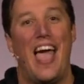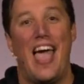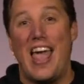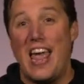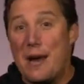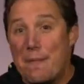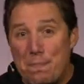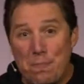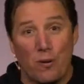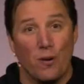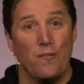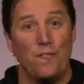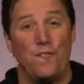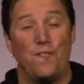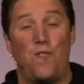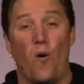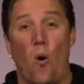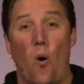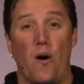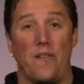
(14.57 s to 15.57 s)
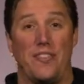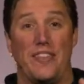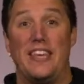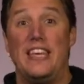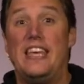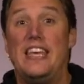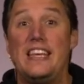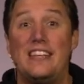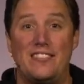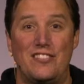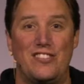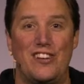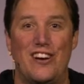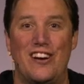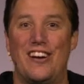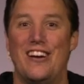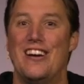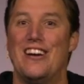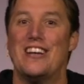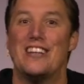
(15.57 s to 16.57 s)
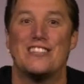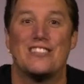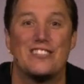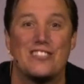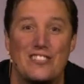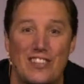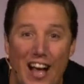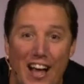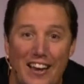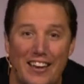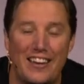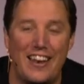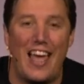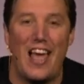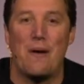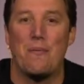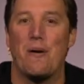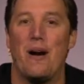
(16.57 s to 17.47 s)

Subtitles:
April 4th, Easter Sunday,